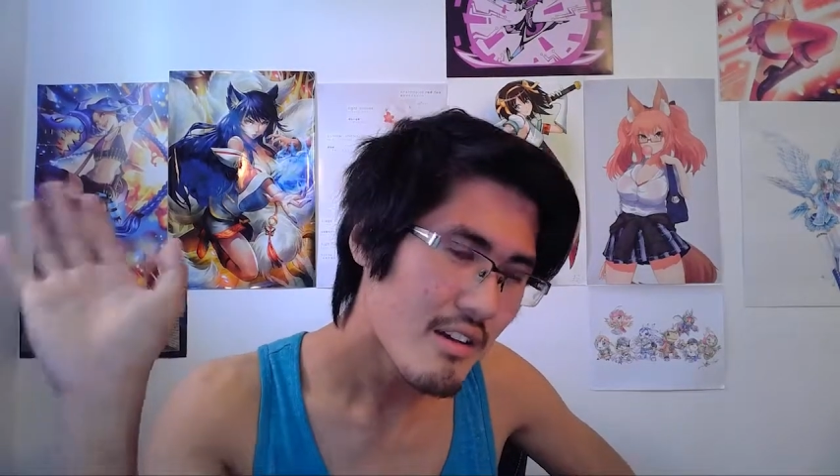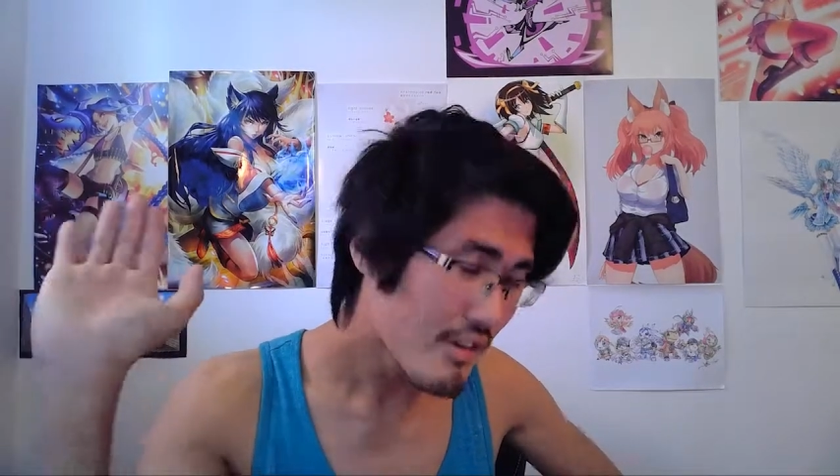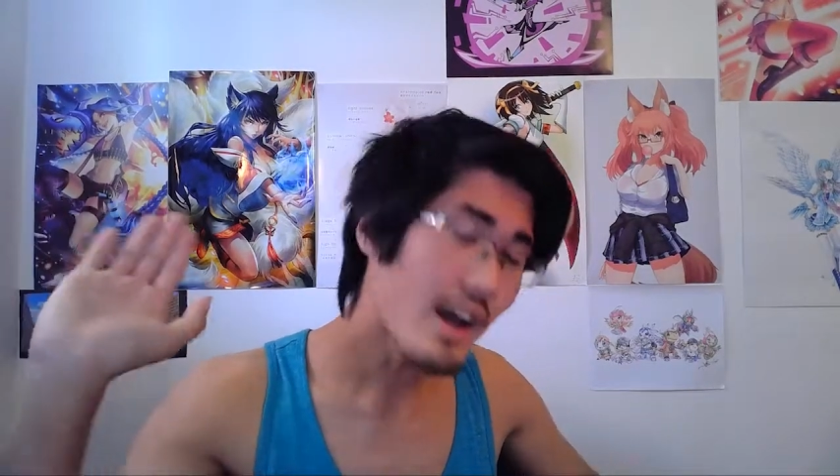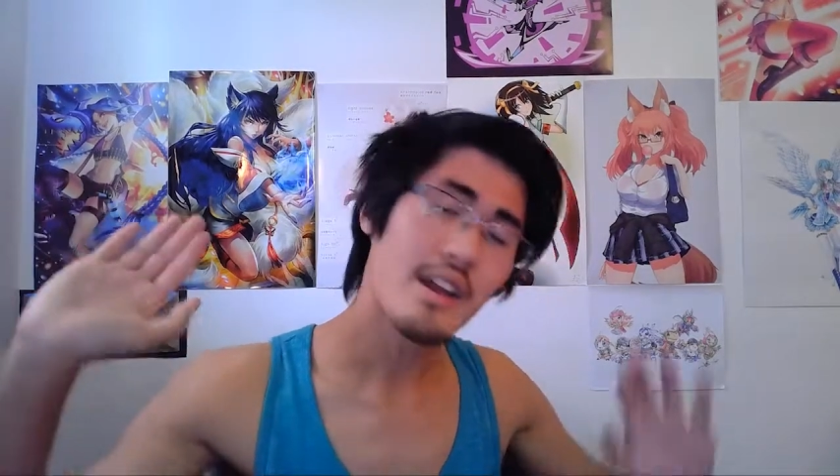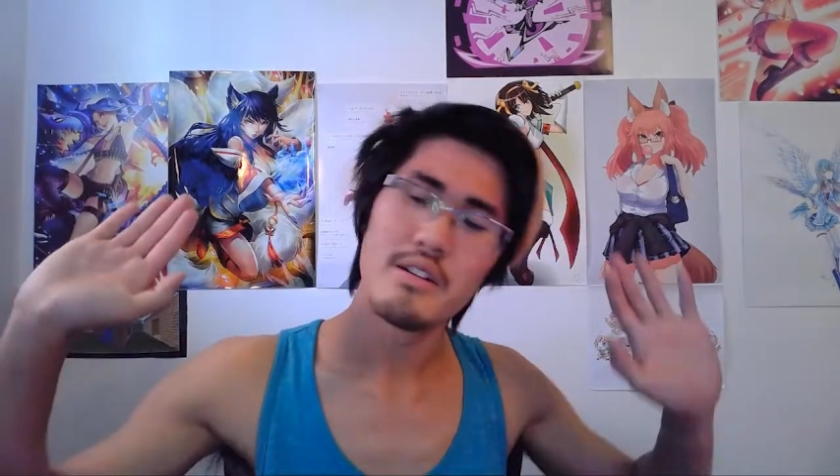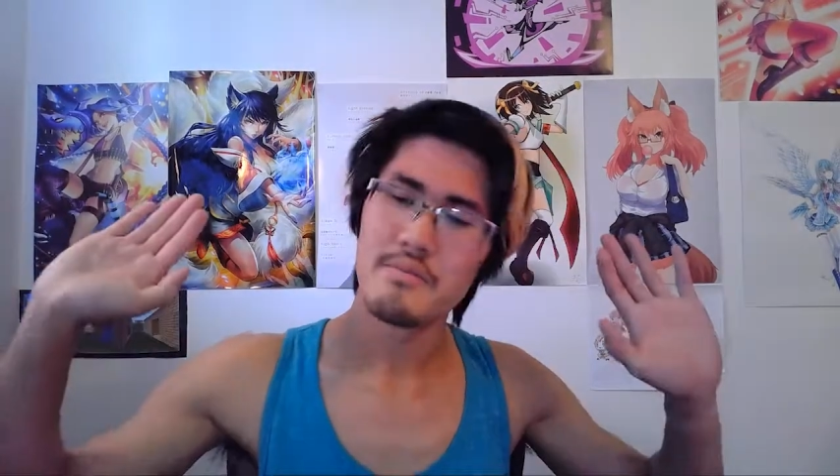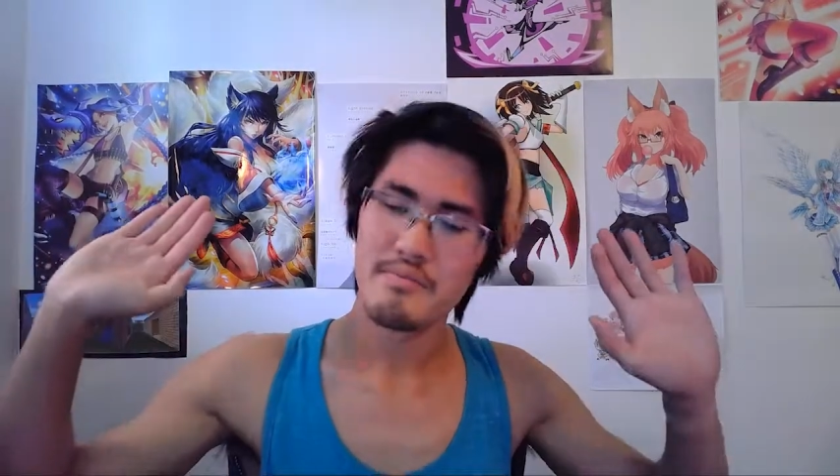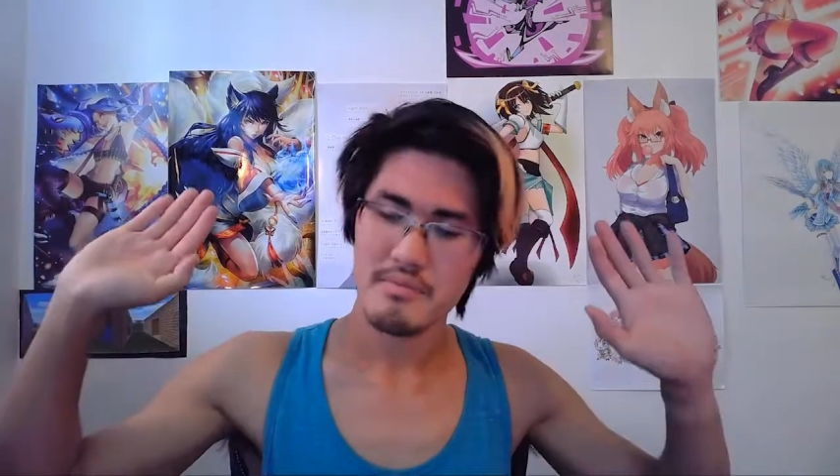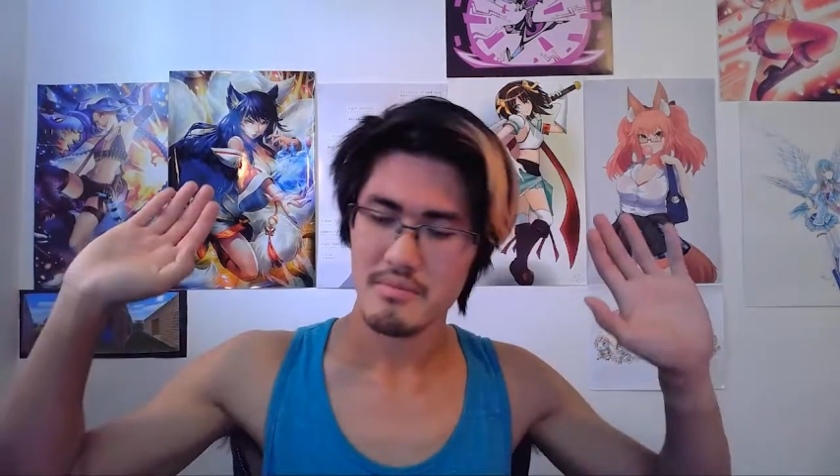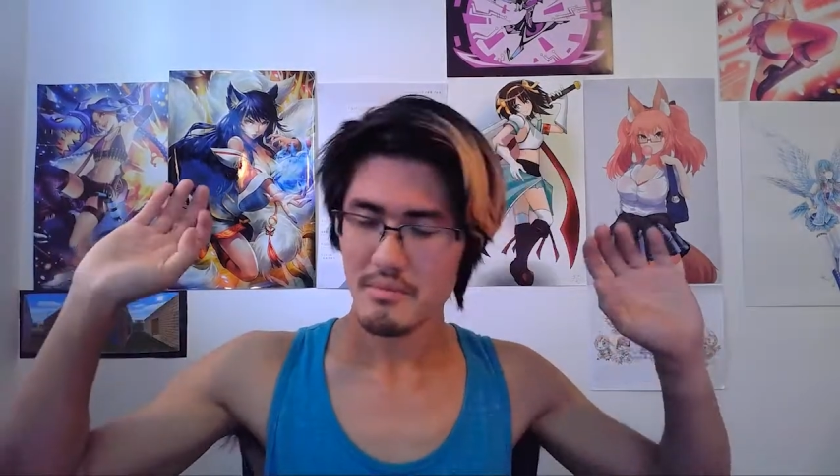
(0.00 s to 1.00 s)

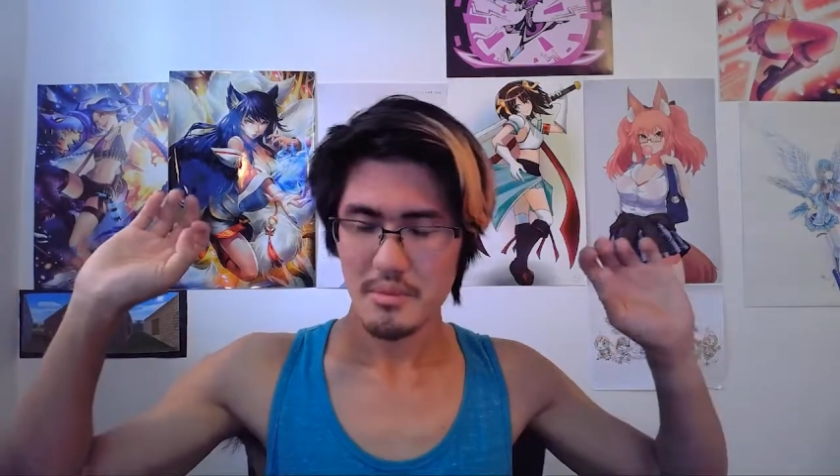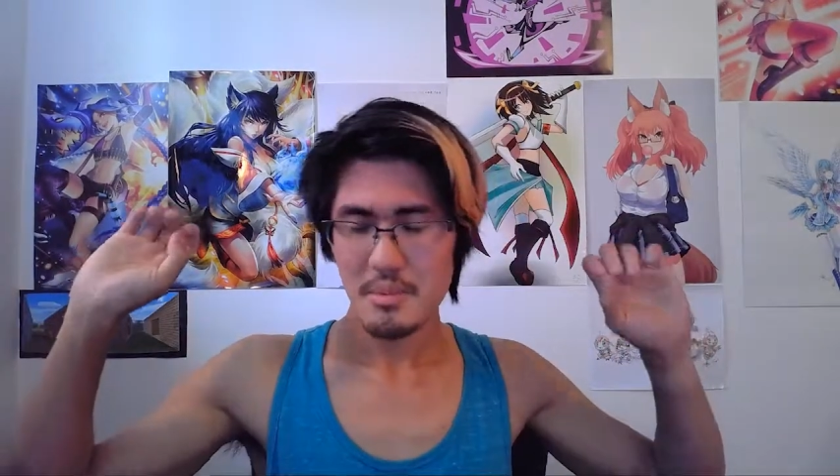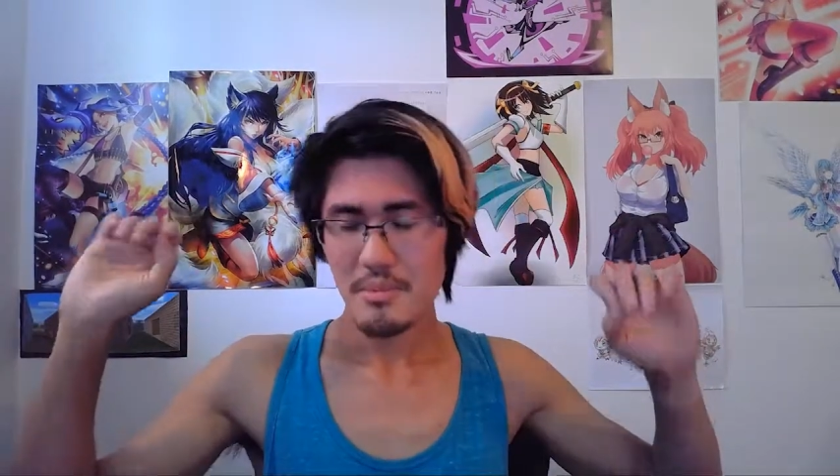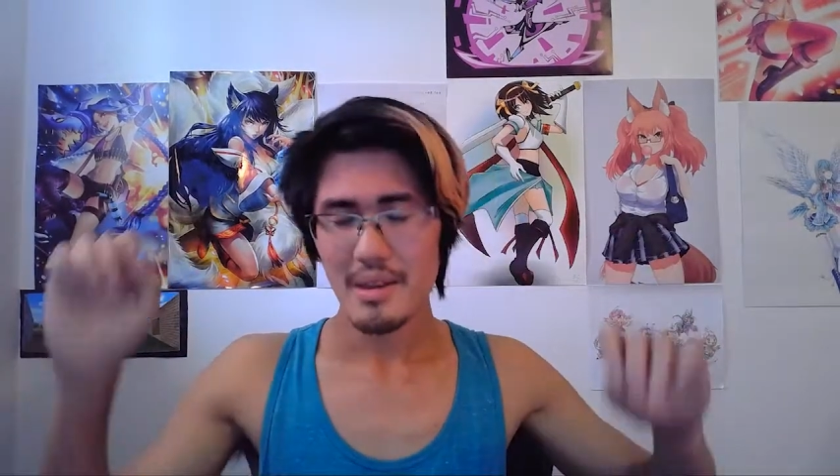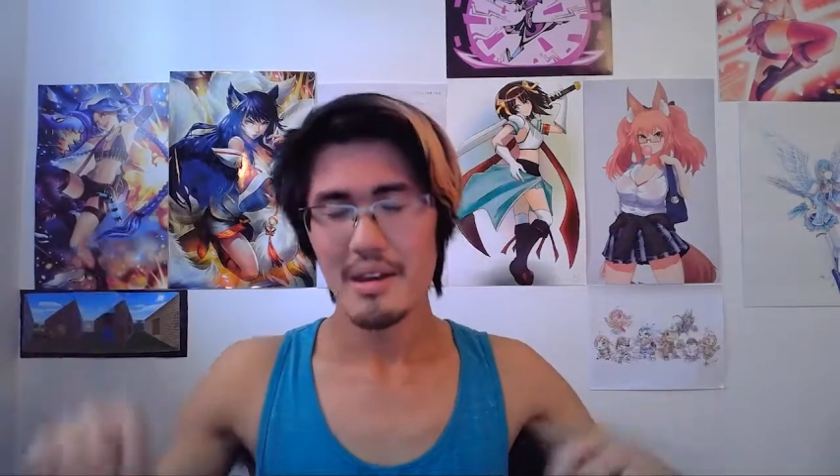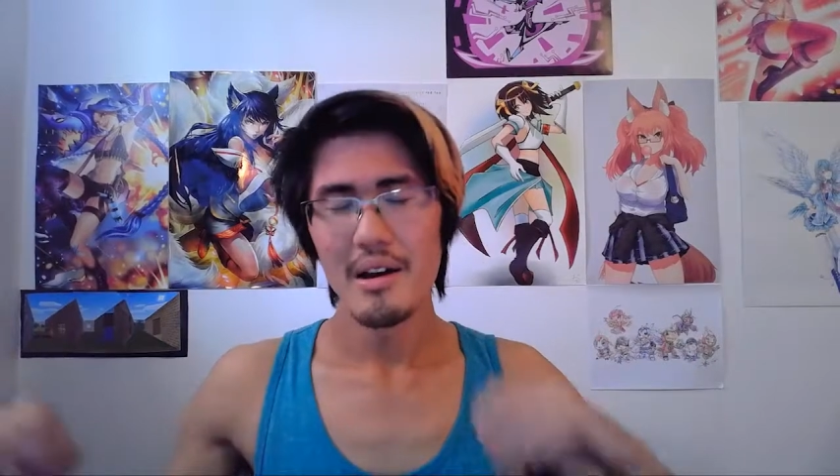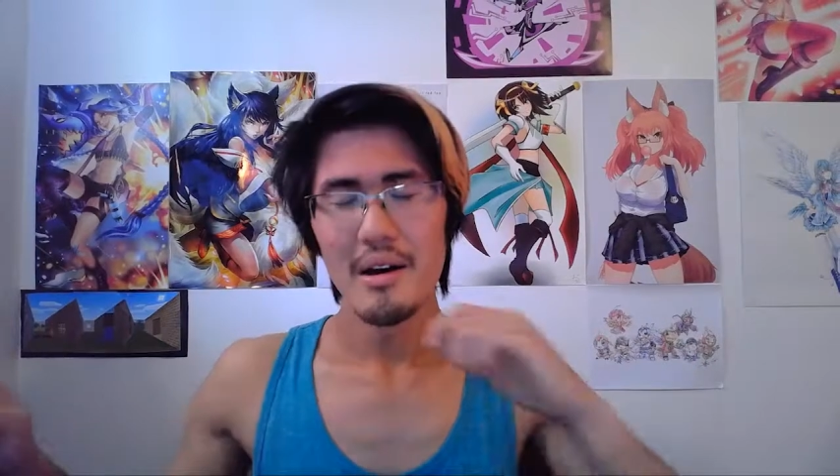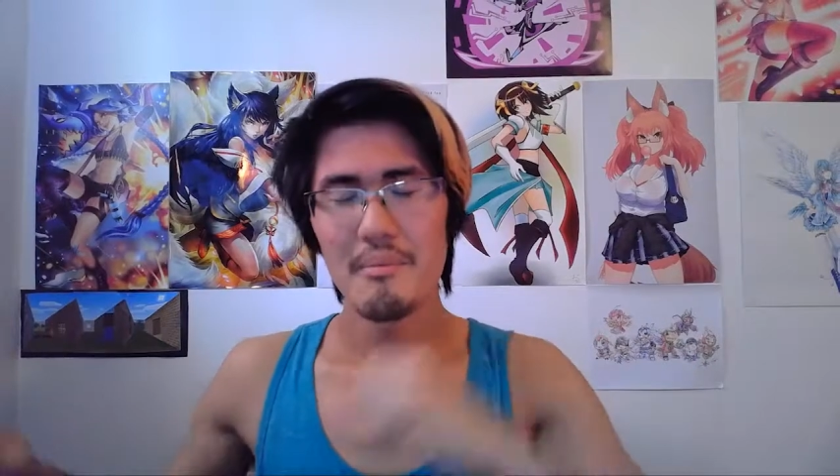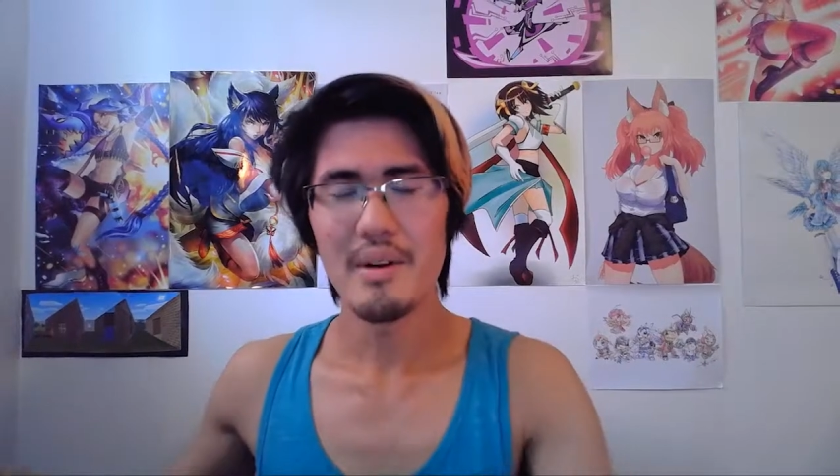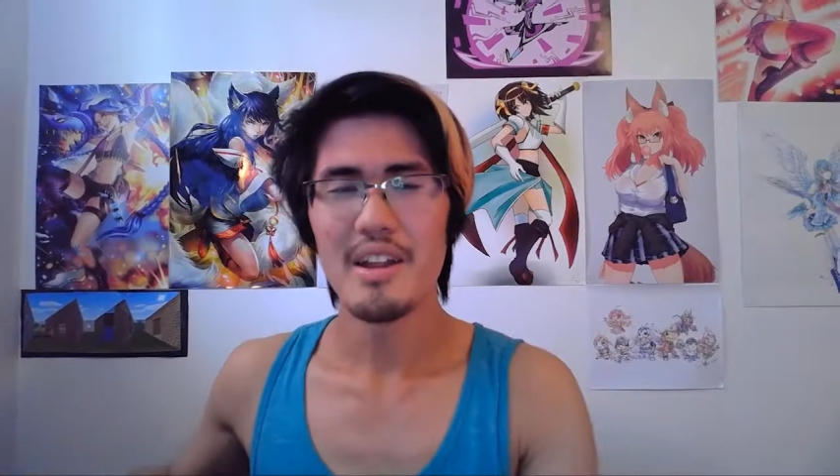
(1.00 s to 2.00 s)

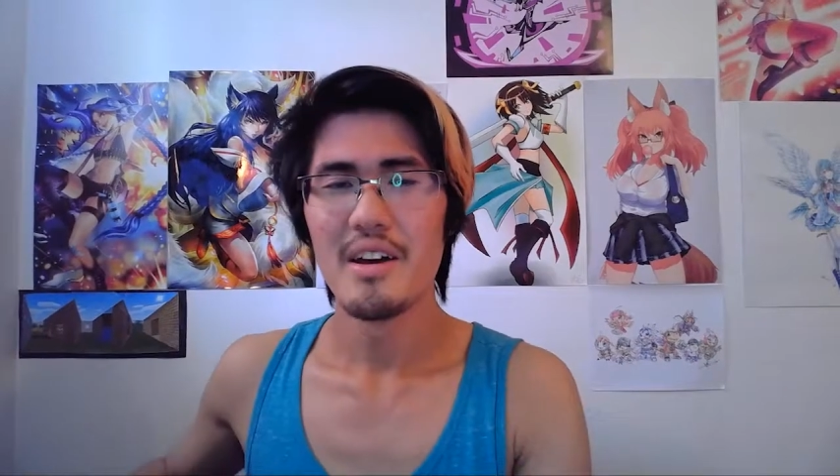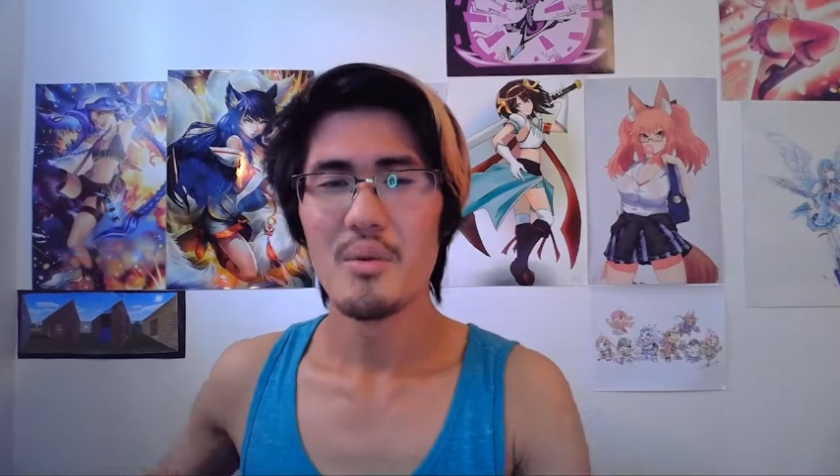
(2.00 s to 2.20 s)
But